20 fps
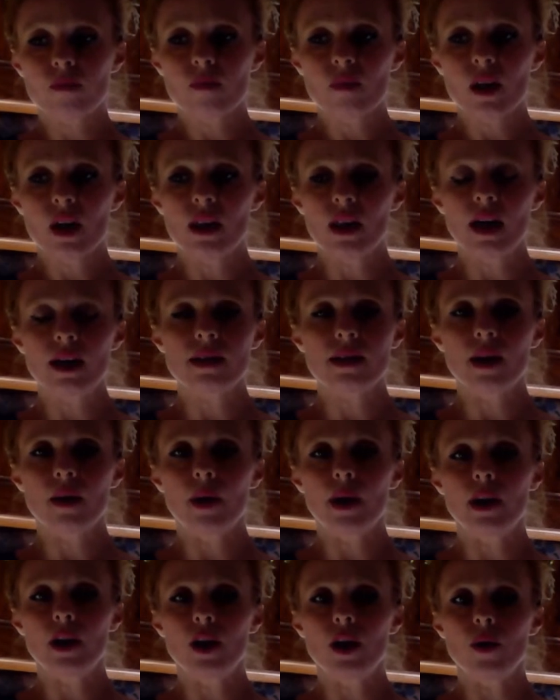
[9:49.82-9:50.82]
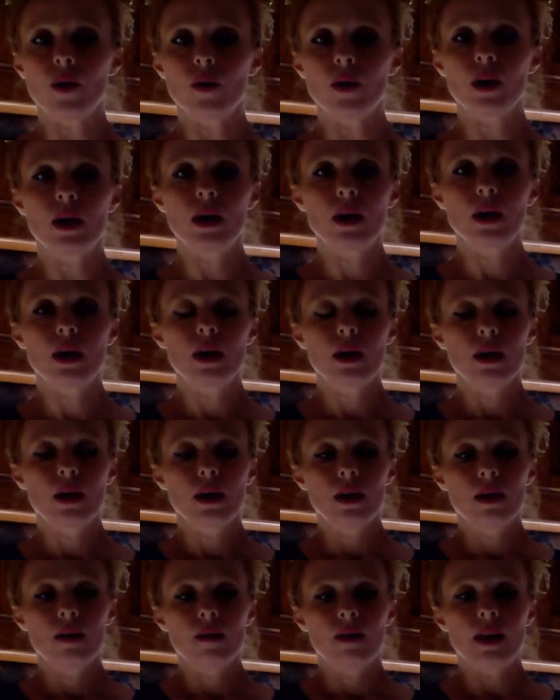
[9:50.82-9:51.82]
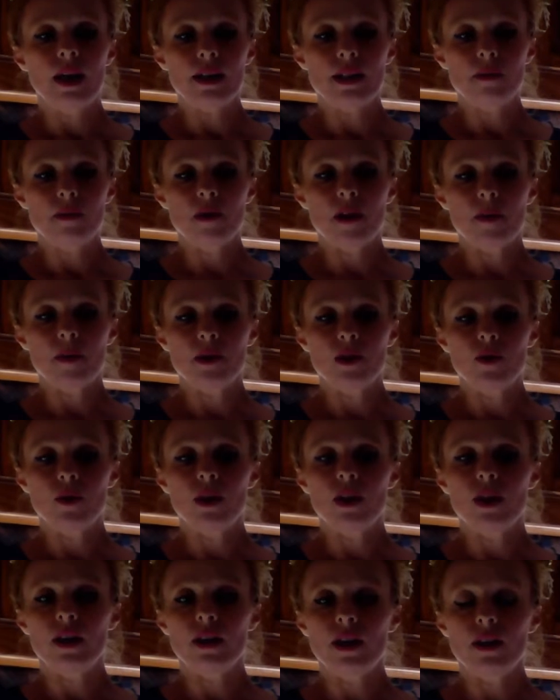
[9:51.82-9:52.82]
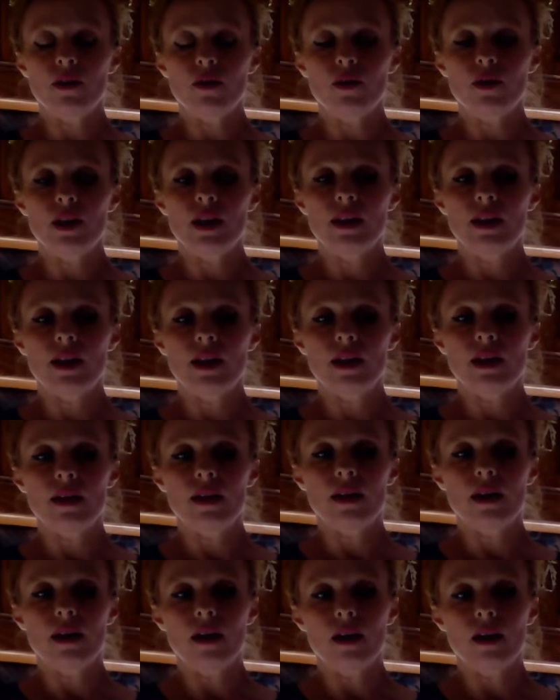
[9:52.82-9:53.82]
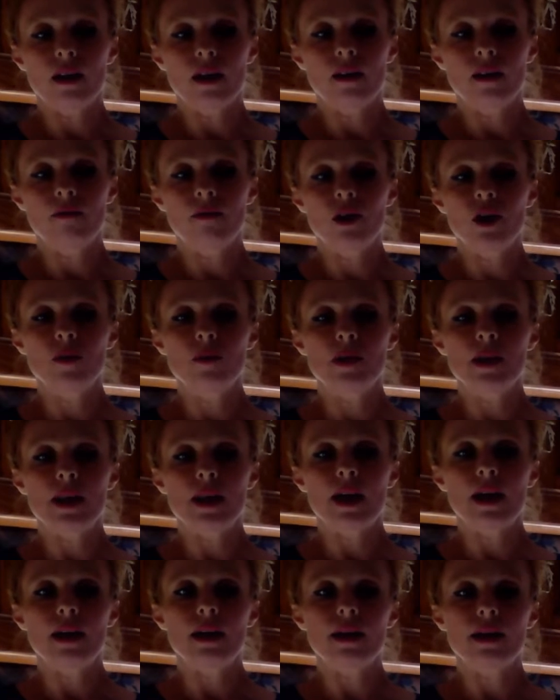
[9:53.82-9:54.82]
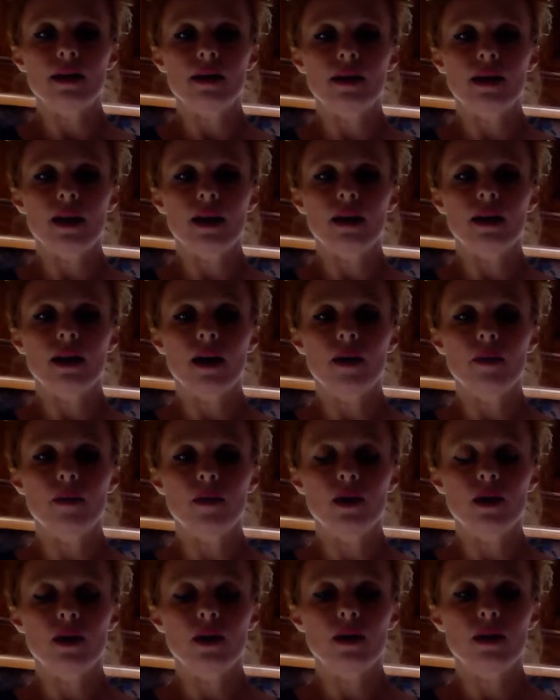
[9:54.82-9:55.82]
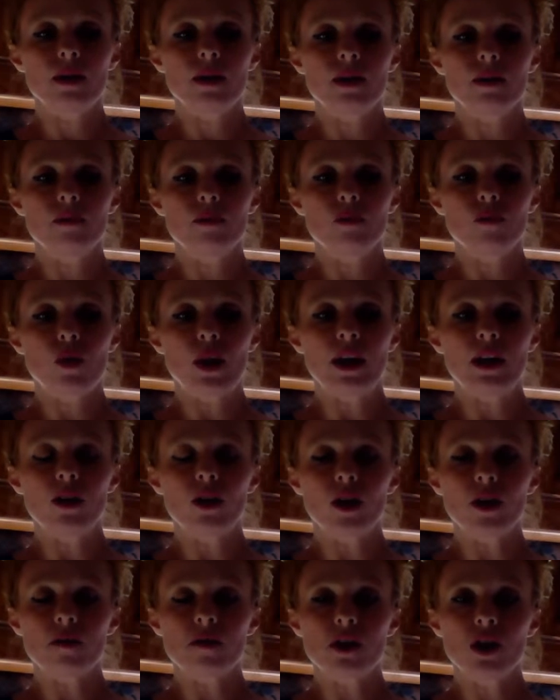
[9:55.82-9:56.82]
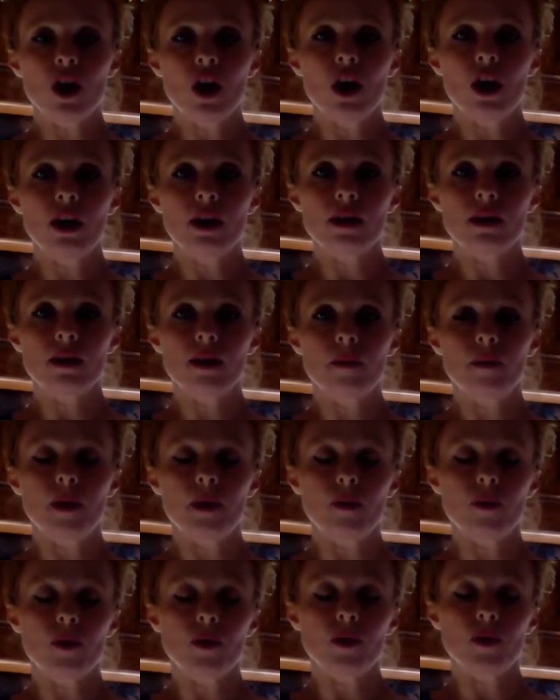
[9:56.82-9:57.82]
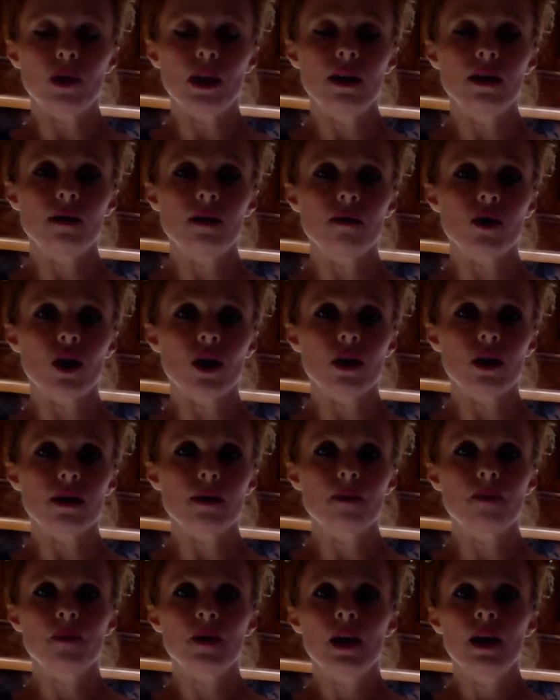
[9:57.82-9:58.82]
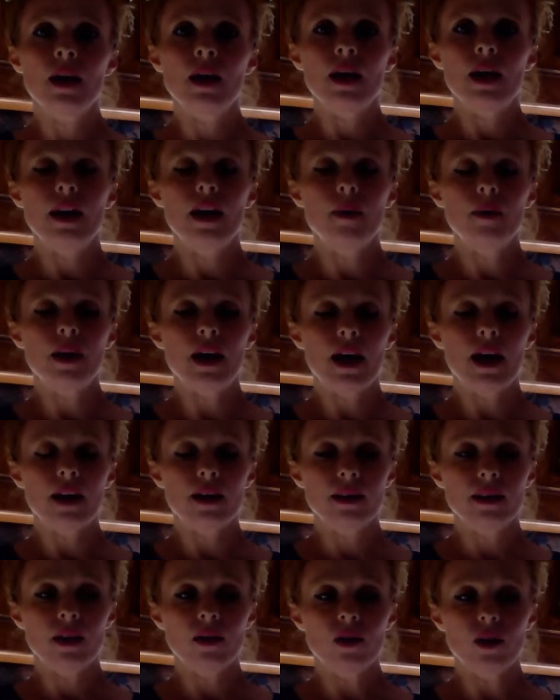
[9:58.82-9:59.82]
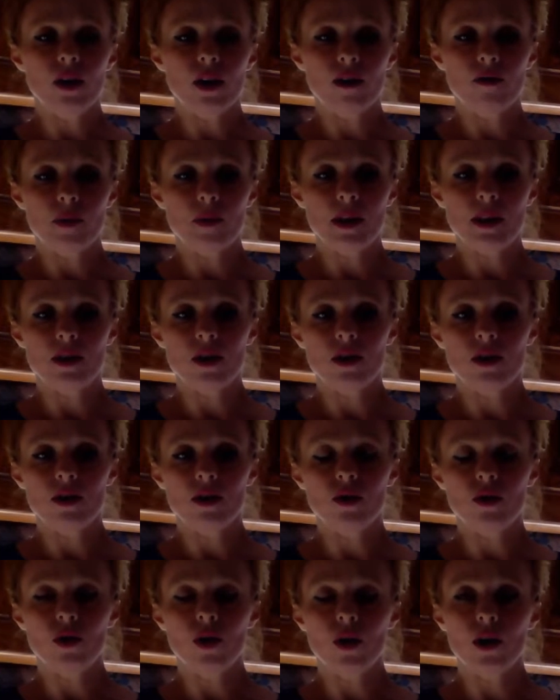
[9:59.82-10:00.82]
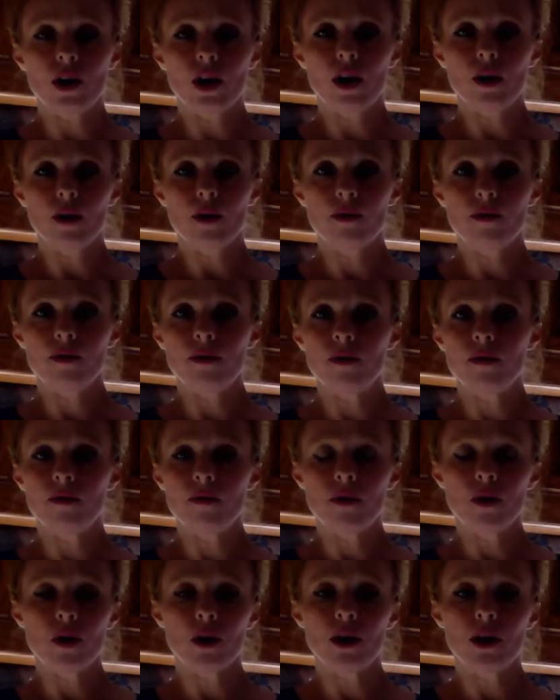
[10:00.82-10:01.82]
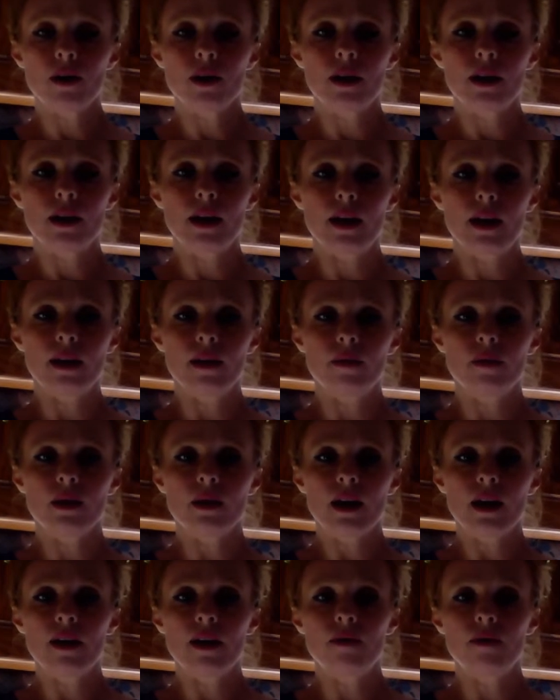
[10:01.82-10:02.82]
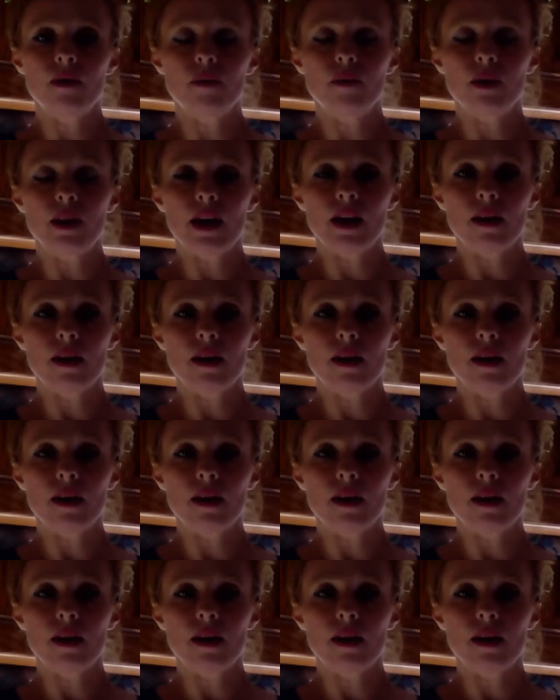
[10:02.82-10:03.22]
that's how I know that's what I was doing. The other thing that confirms that is that I would write a lot of songs. I mean, I wrote tons of songs, and I would act out a lot of my songs, do choreography for it, and kind of like